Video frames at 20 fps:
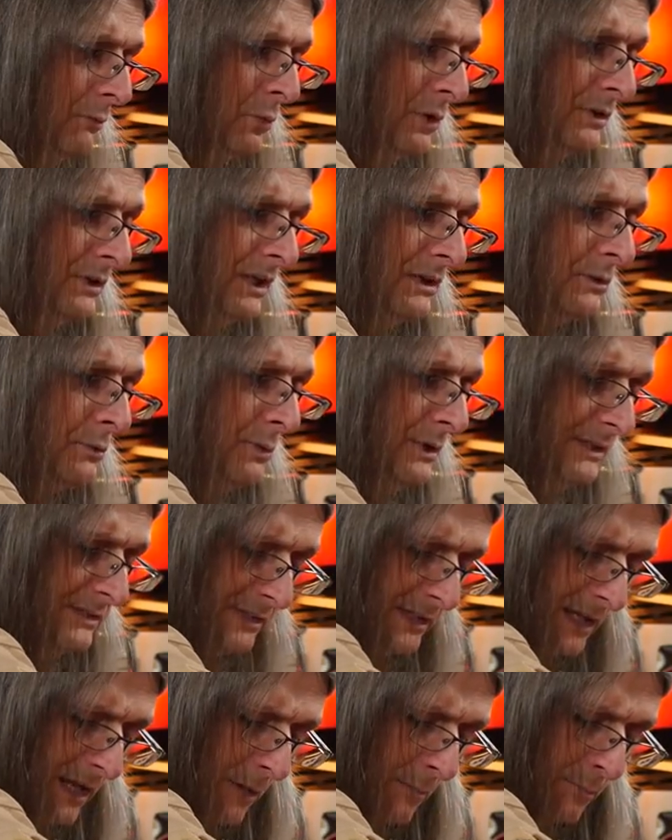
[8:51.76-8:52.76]
when in the
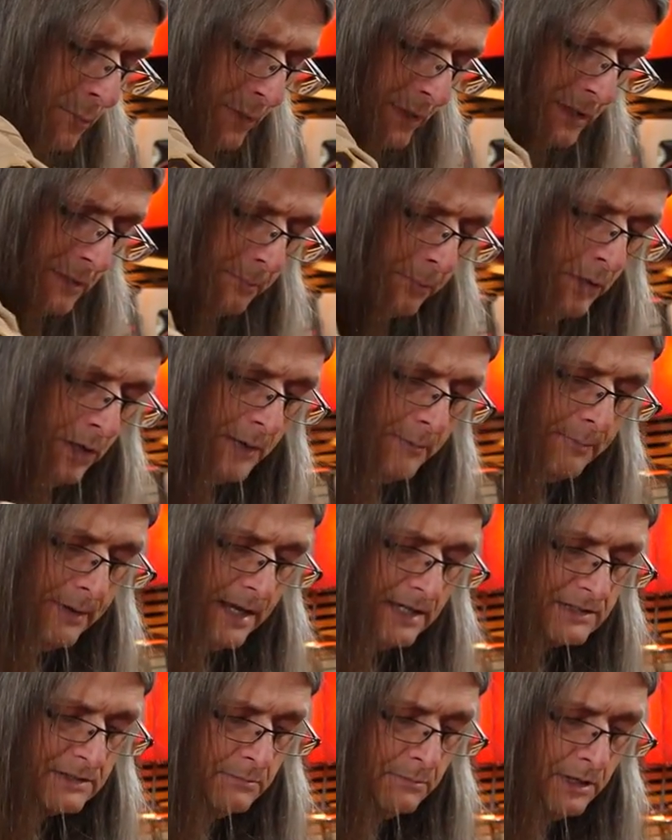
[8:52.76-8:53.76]
reset, I'll bring the pawn
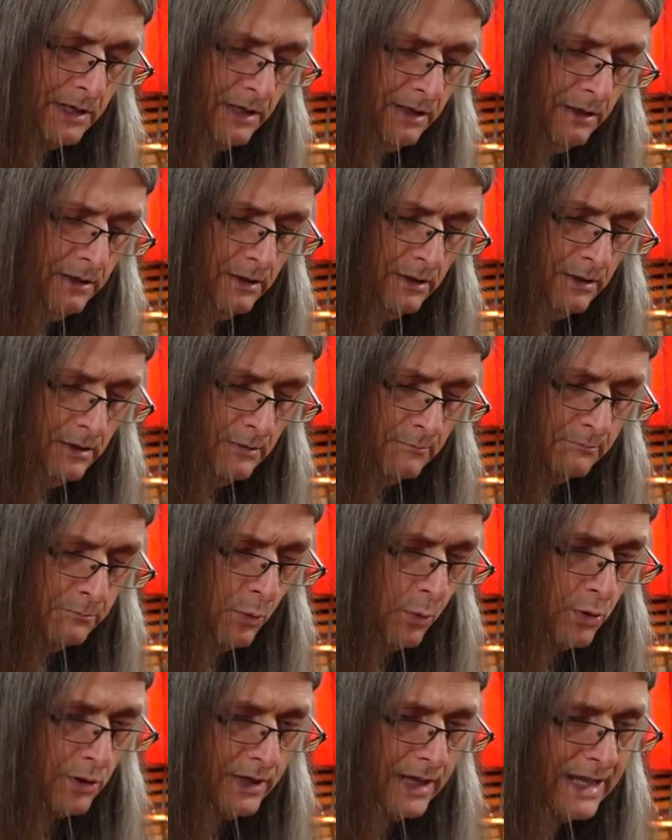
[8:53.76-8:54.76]
back to my
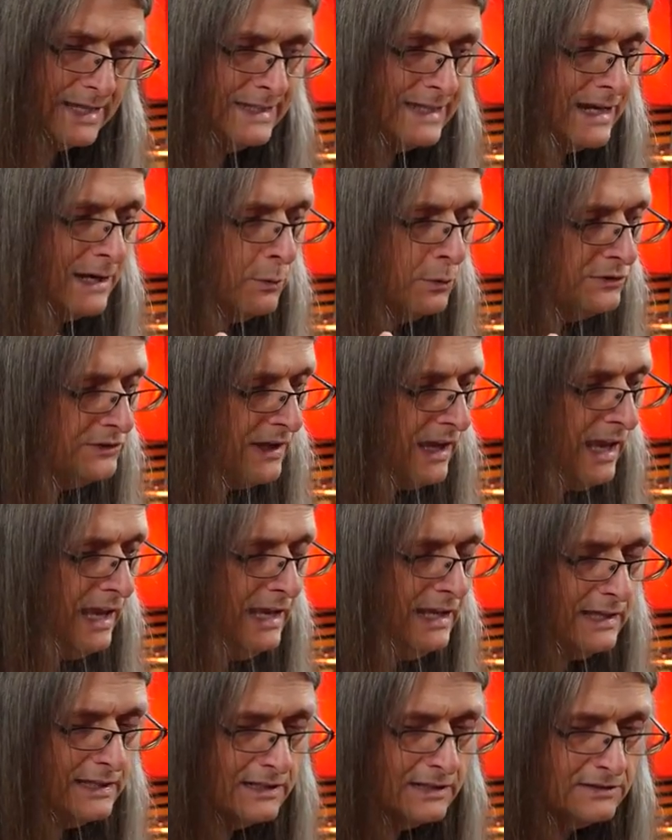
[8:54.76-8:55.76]
board, and then I will
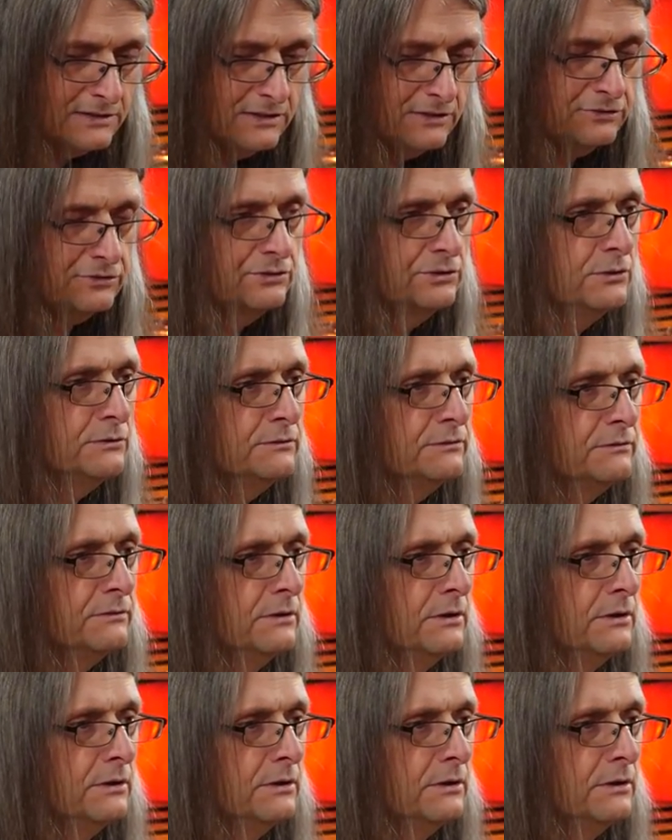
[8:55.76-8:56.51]
take an additional